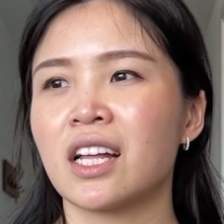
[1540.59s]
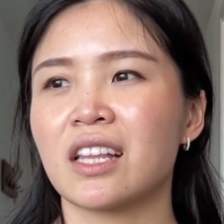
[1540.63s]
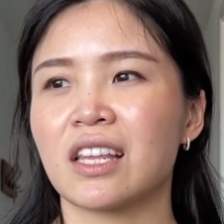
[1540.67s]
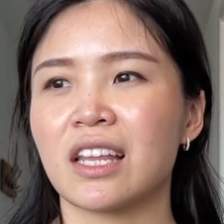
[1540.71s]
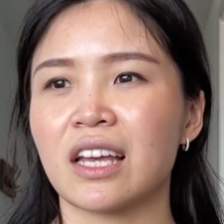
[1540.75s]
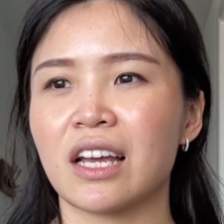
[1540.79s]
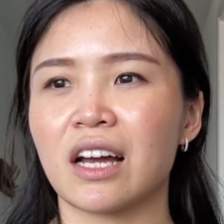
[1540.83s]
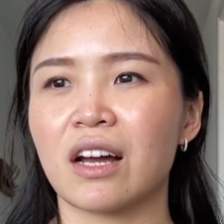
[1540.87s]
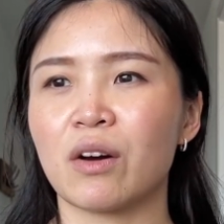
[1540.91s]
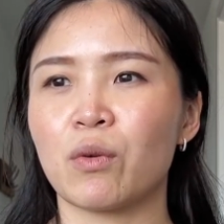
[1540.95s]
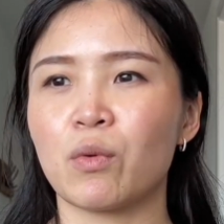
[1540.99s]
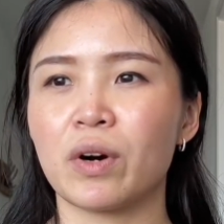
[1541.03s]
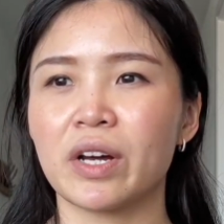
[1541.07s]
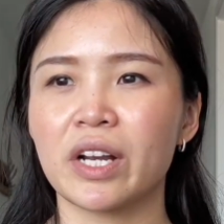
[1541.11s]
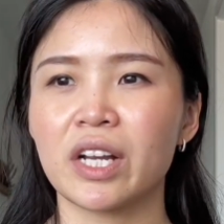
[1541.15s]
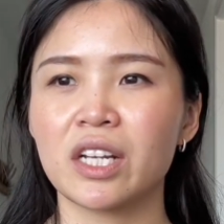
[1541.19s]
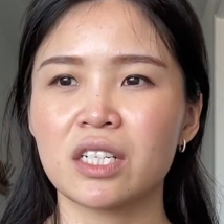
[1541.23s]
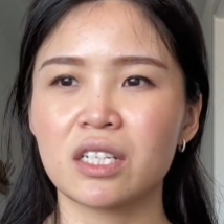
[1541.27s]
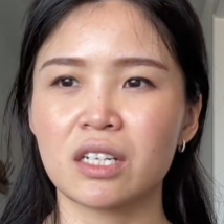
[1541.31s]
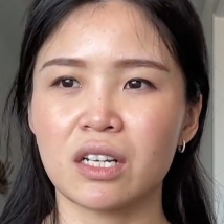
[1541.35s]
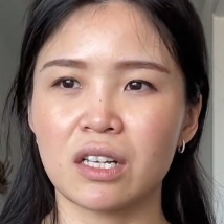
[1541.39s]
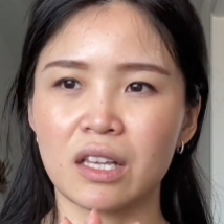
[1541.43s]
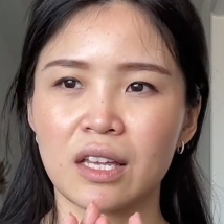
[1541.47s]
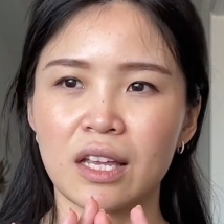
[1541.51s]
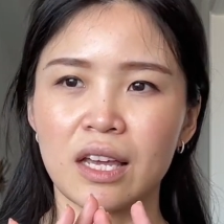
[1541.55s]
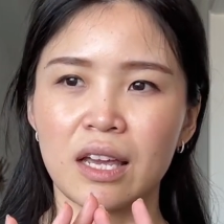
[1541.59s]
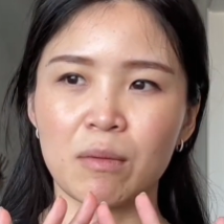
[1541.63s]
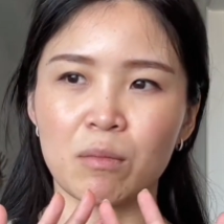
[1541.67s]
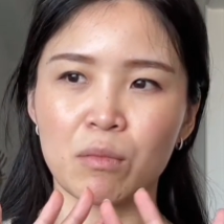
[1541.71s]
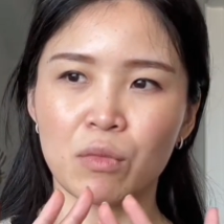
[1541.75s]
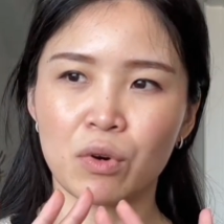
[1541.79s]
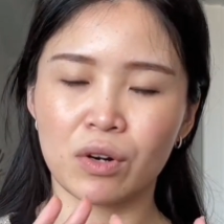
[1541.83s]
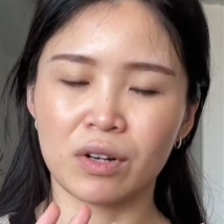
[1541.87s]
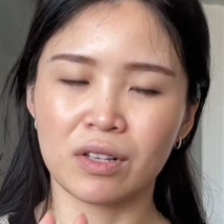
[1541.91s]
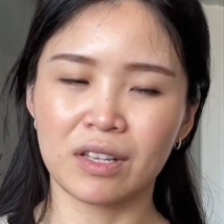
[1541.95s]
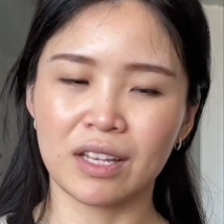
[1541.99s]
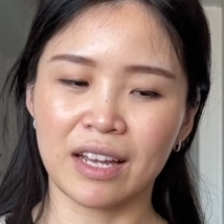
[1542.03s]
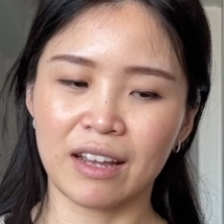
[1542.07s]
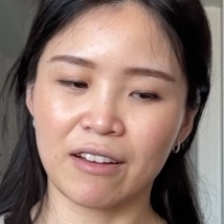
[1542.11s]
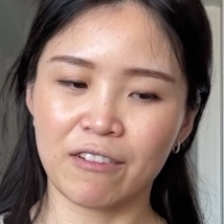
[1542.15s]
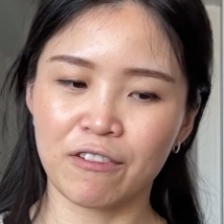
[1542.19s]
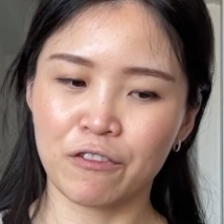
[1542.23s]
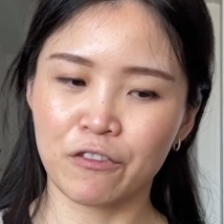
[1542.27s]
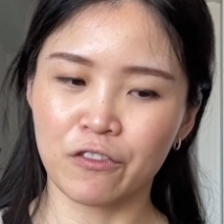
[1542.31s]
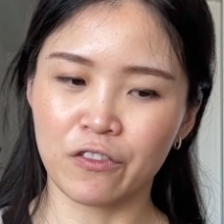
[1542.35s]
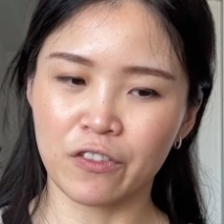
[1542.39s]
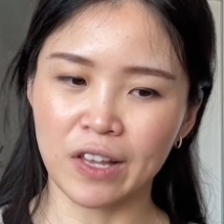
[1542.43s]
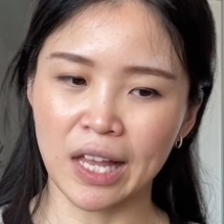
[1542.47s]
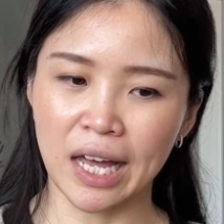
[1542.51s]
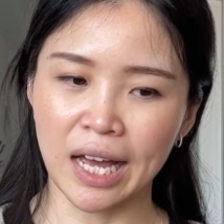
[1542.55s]
Like I want it to lay more like
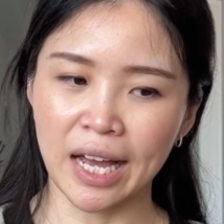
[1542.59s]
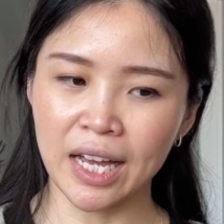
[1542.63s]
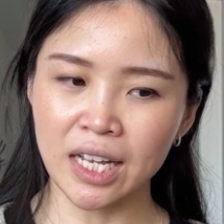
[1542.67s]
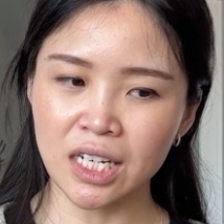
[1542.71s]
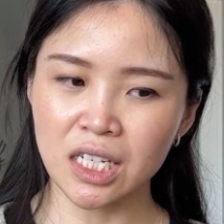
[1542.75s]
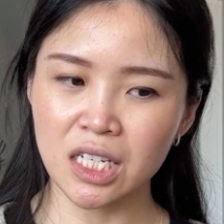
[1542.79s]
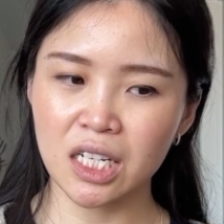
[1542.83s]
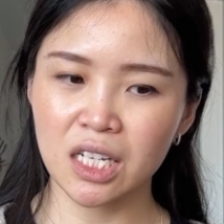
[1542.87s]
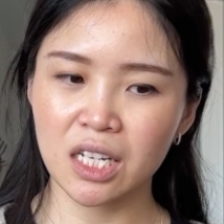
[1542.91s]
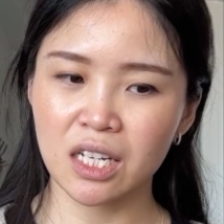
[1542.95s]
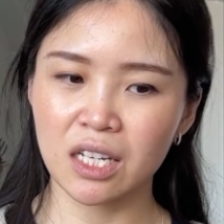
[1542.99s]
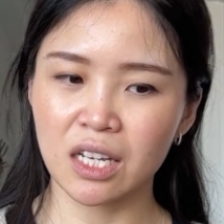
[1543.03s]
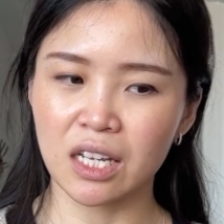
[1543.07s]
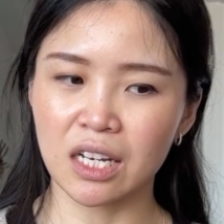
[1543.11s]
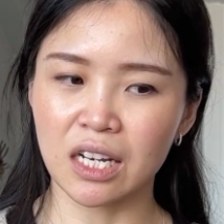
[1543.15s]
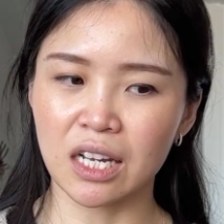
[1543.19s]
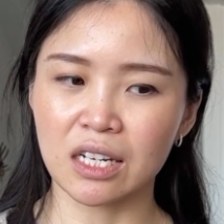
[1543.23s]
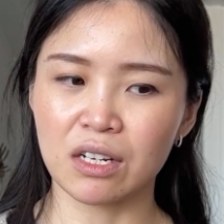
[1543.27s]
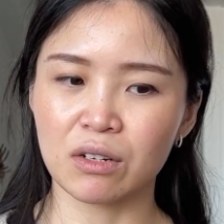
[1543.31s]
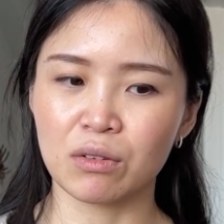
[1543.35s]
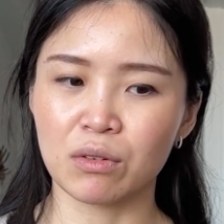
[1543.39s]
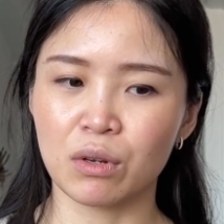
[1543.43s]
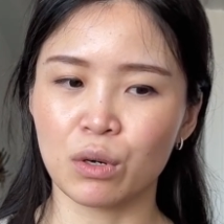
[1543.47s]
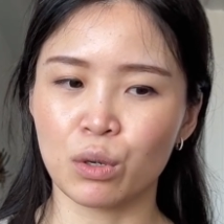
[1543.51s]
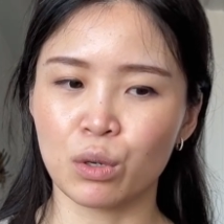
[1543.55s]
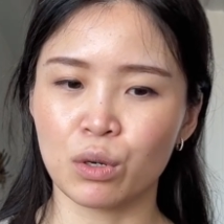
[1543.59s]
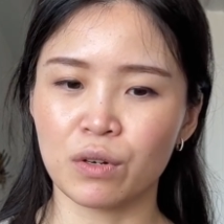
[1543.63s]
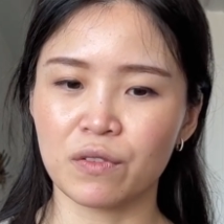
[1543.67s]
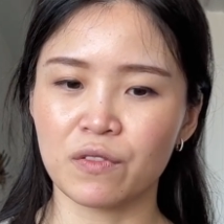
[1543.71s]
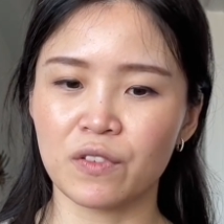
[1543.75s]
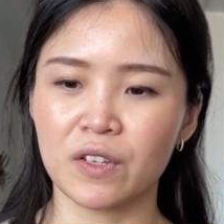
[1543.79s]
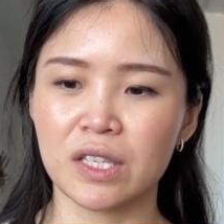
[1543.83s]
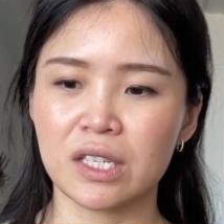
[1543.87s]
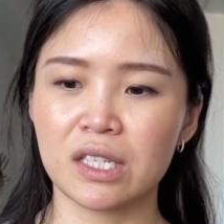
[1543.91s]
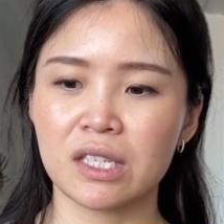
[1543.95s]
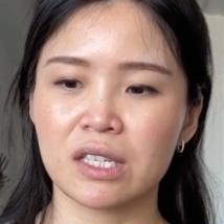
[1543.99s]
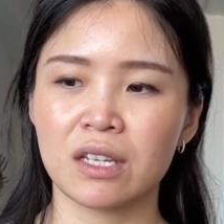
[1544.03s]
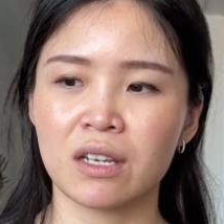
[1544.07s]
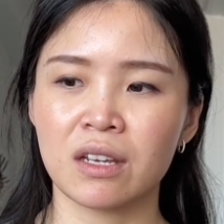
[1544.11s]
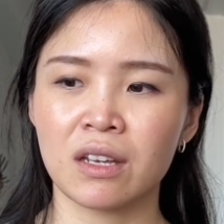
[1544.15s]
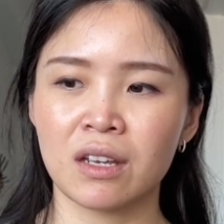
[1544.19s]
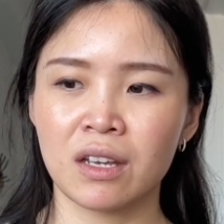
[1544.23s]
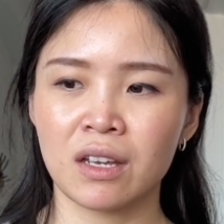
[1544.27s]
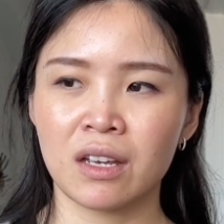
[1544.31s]
flat, and I don't know if it's